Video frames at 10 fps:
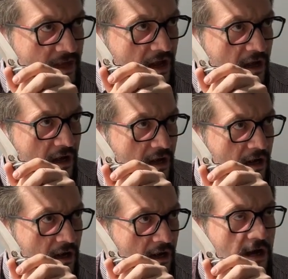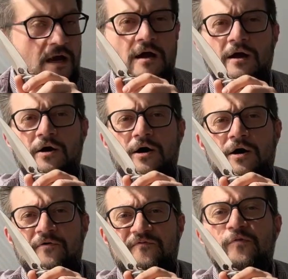uh,
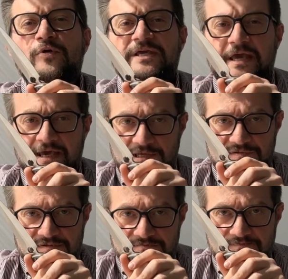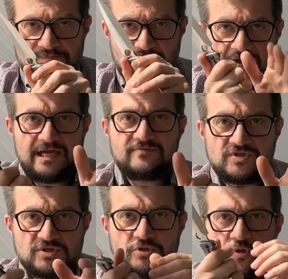uh 48 knives,
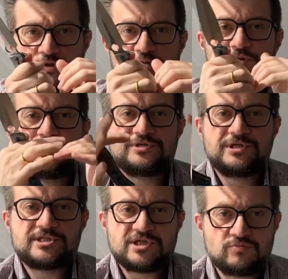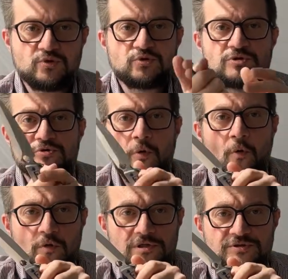so it will be distributed
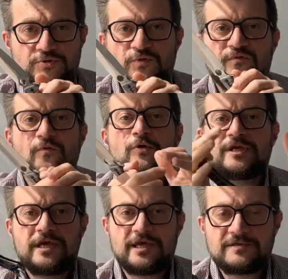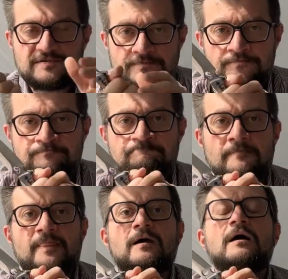only to 48
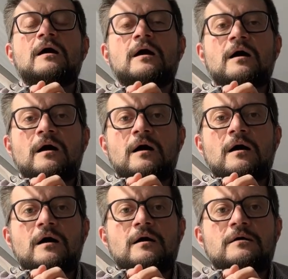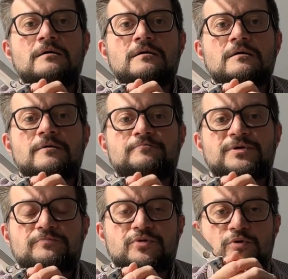uh, uh,
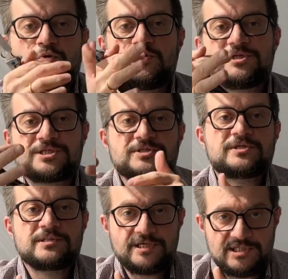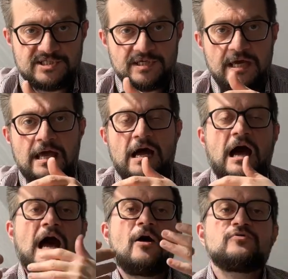people who is in the list
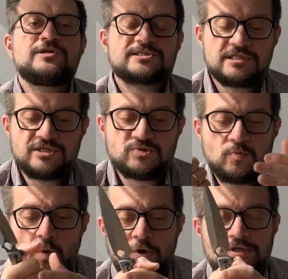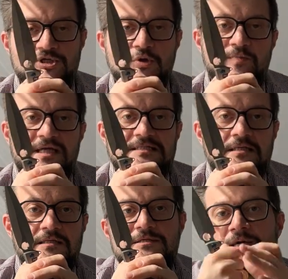how this list works so
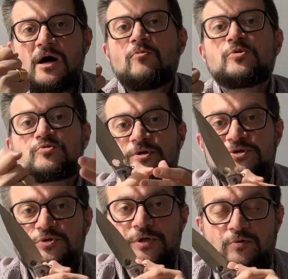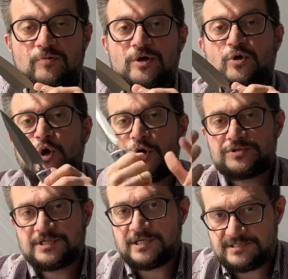basically now what we are doing we are
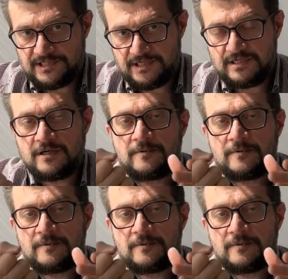contacting